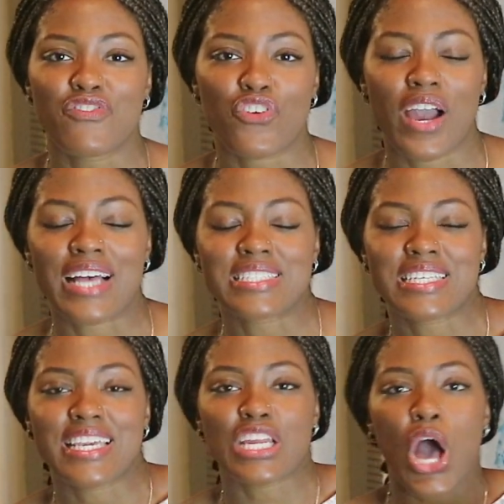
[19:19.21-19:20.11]
for us
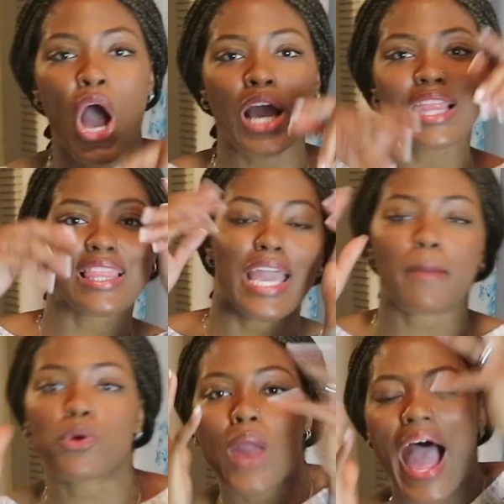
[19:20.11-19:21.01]
to get all
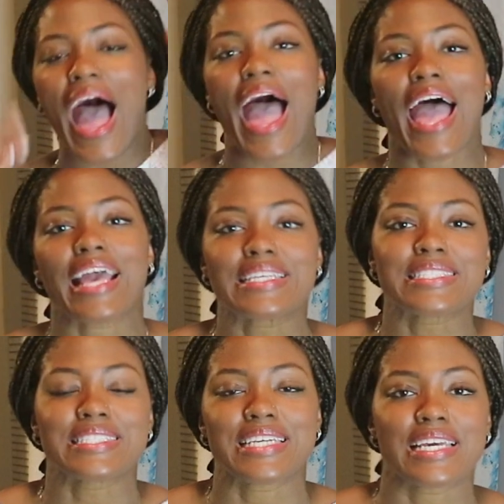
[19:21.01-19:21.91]

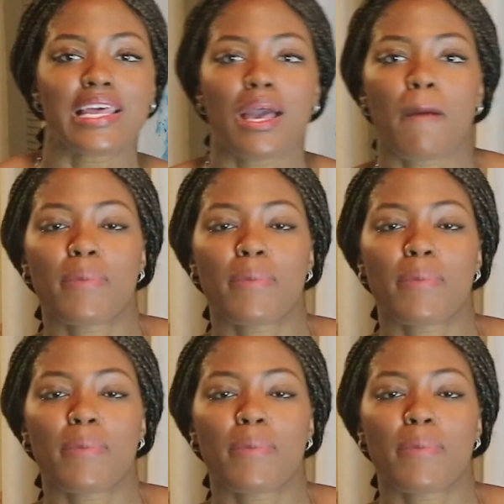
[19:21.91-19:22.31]
glamorized and